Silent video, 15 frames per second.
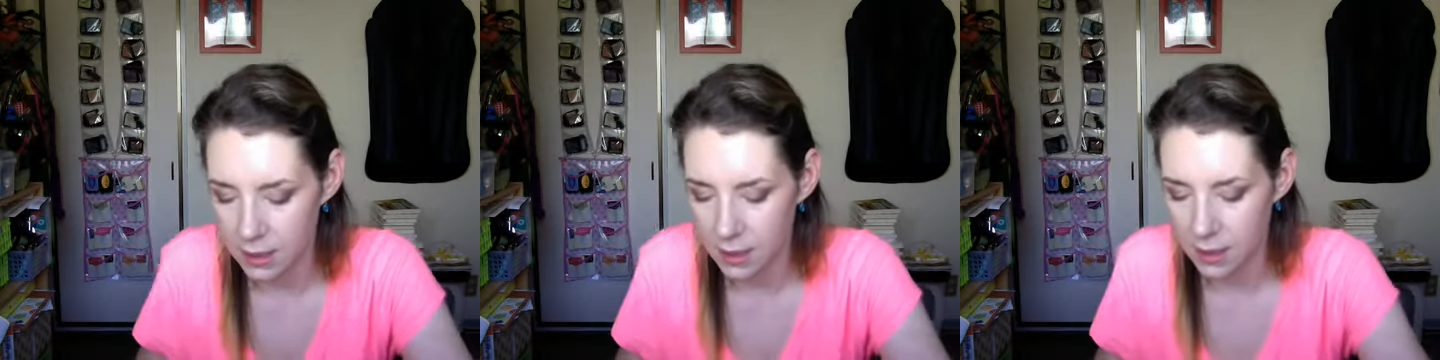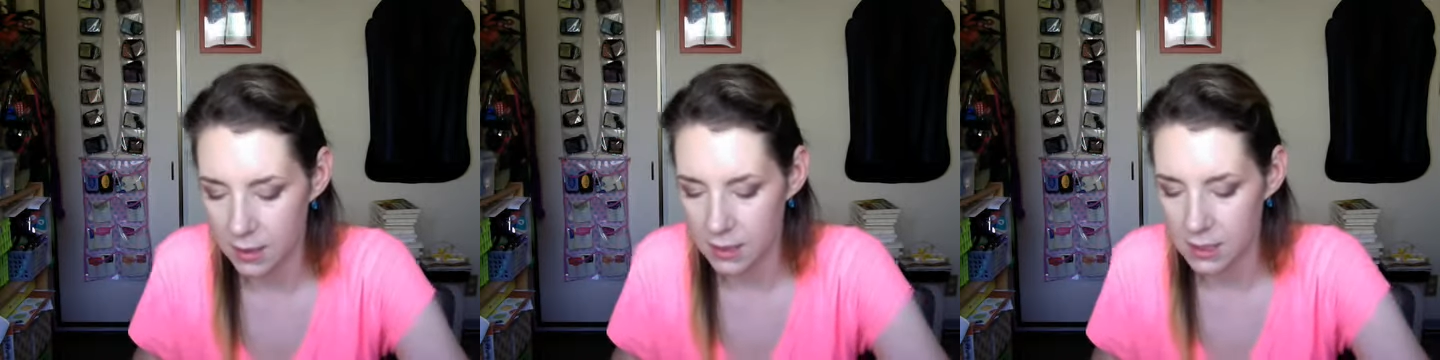
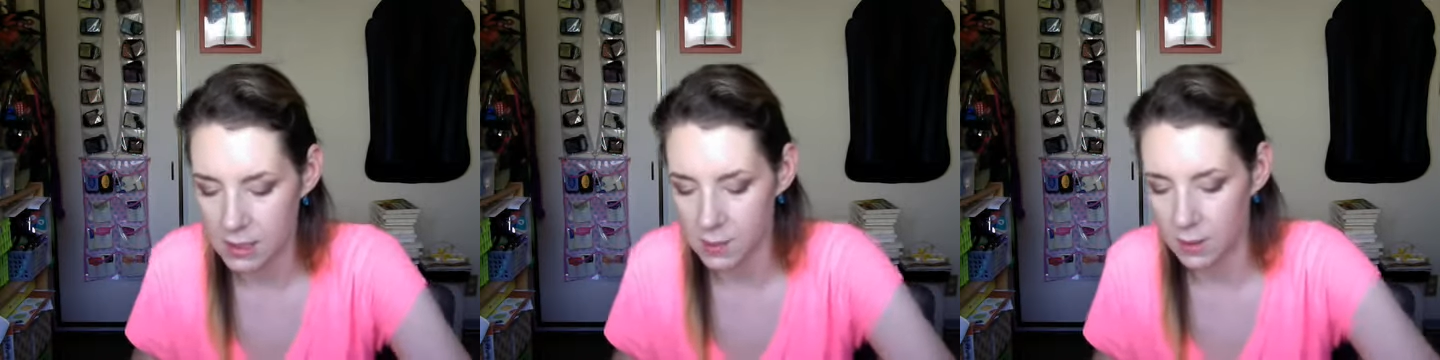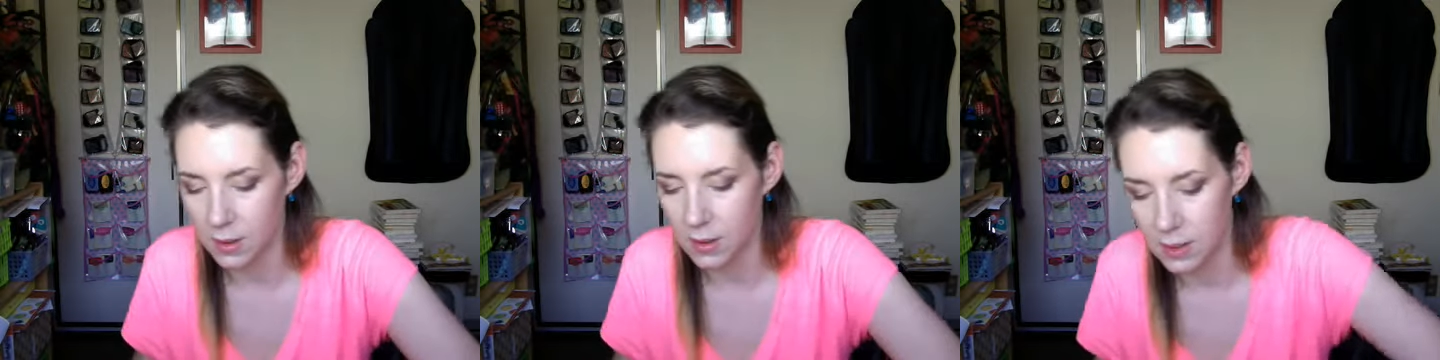on this
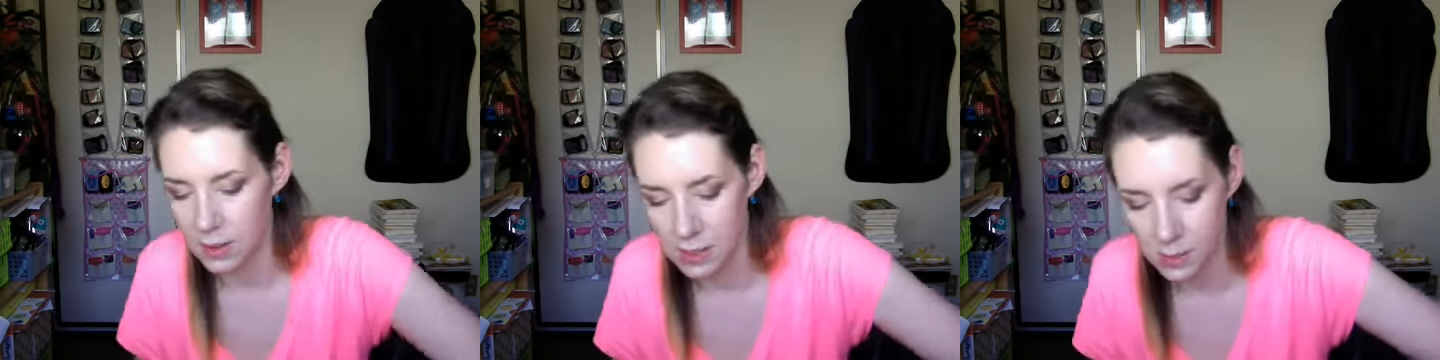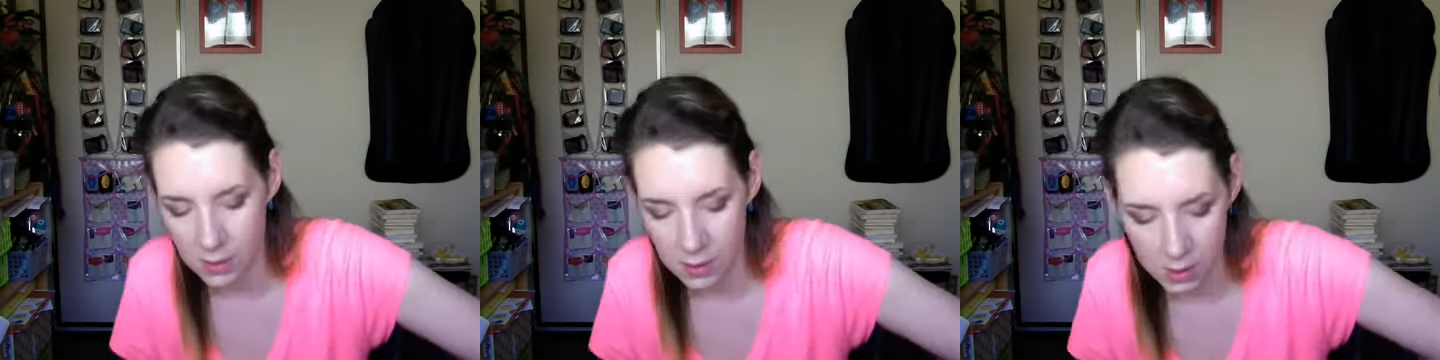one. This
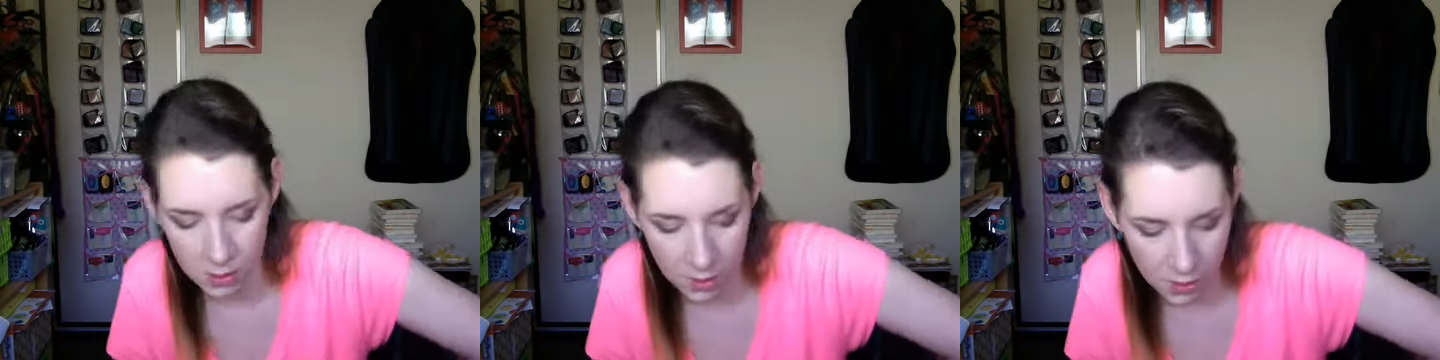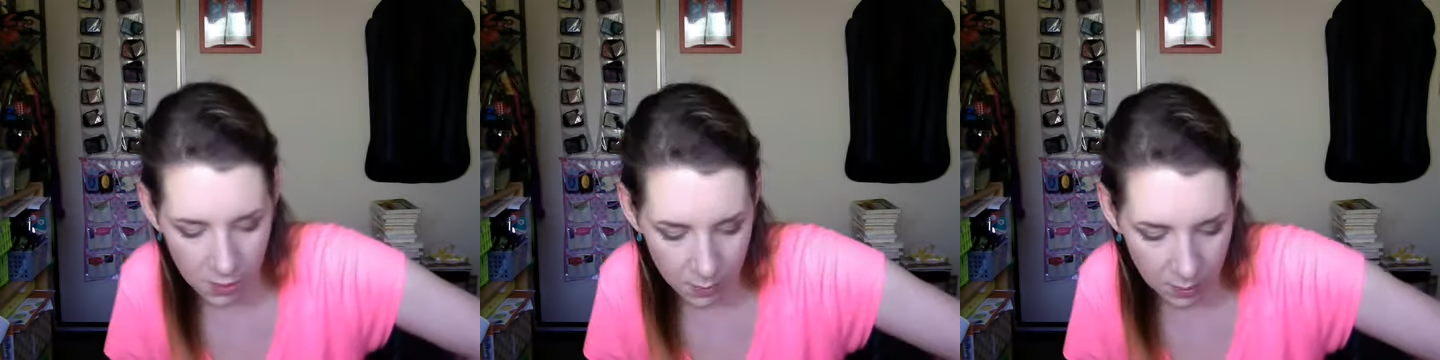one's
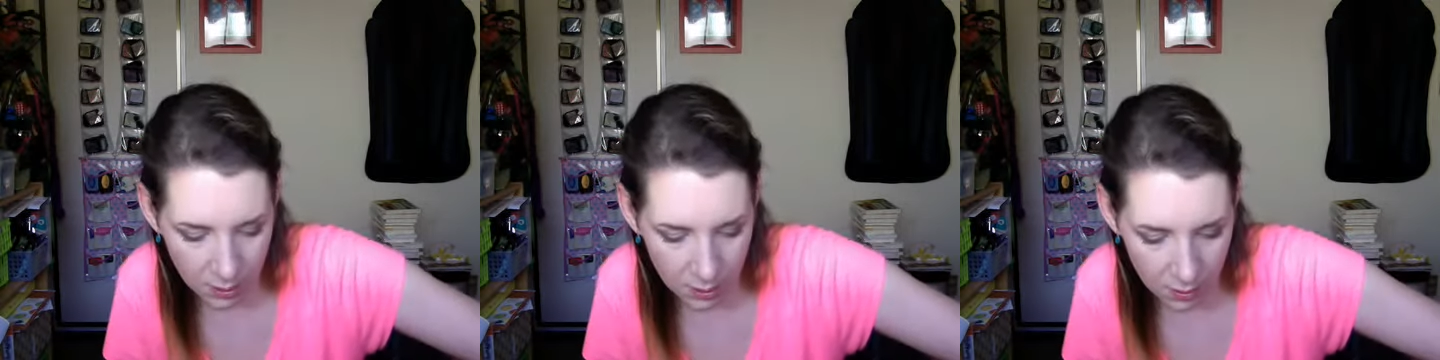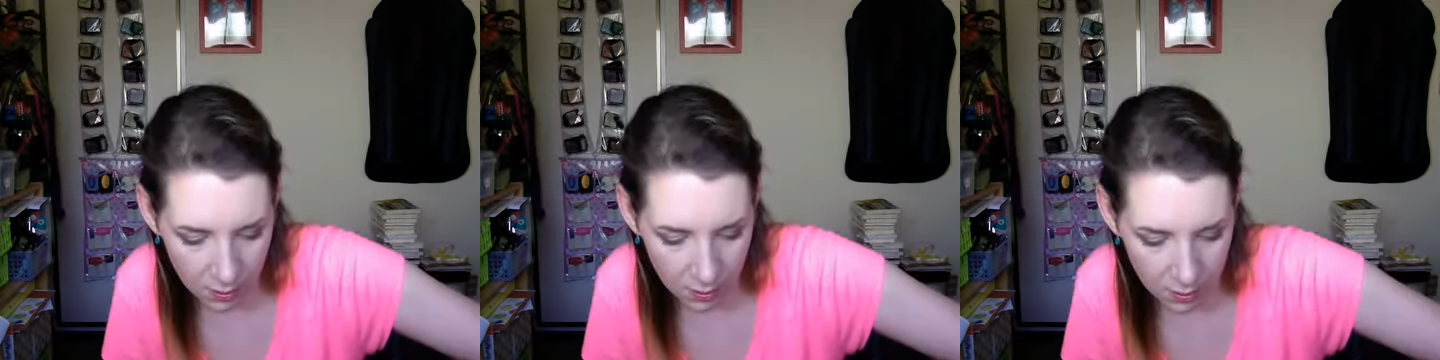super
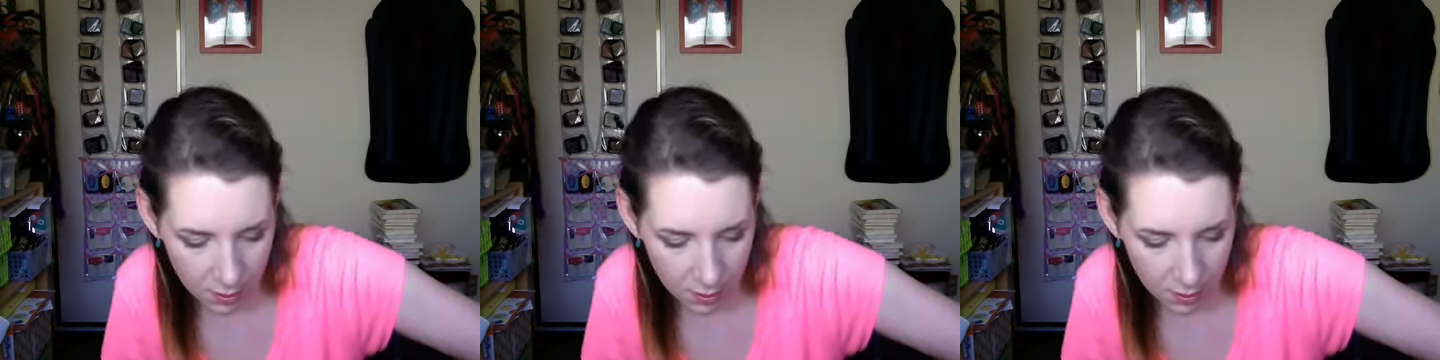cute.